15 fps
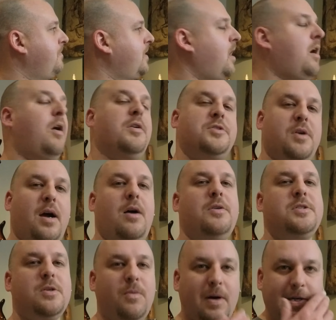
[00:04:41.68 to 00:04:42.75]
so I
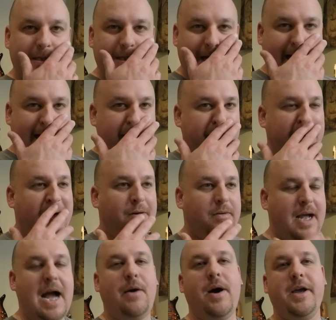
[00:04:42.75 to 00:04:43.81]
also want to talk
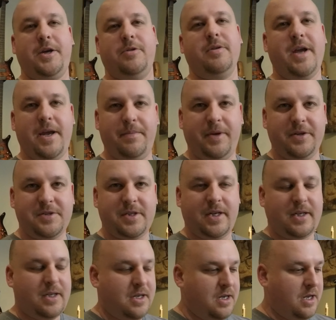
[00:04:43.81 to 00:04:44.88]
about how I create music.
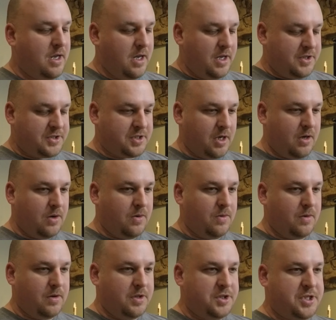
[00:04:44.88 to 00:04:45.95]

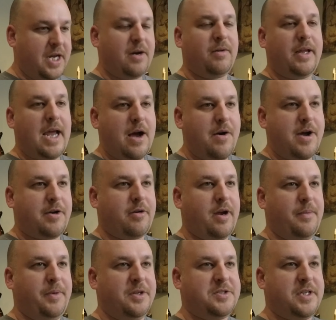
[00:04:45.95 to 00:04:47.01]
So generally how I
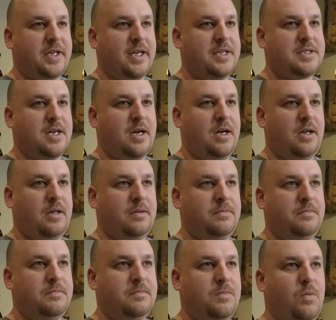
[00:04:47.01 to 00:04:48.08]
create music is
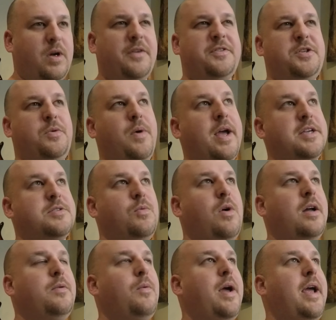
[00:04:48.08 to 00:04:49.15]
one of two ways.
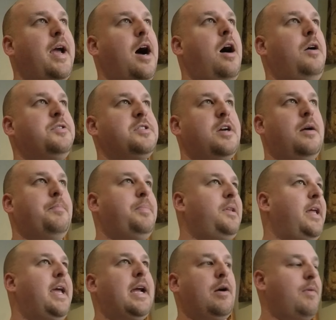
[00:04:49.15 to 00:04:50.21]
One way, I'll start
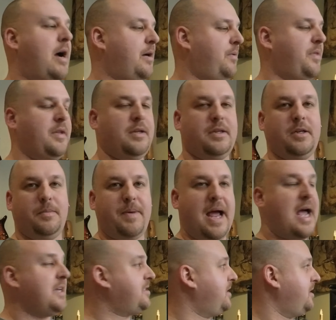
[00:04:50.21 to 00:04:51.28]
playing around with a little
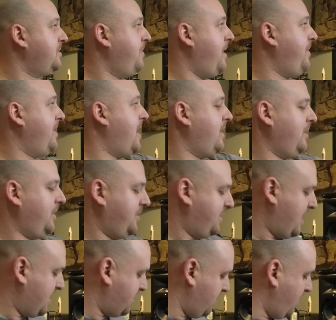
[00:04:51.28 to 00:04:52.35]
passage. Maybe that little
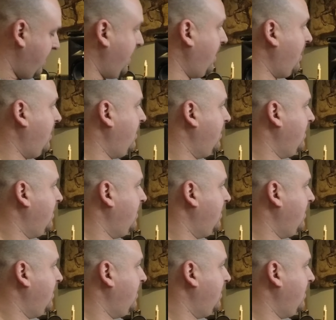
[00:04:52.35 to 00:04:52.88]
section right here,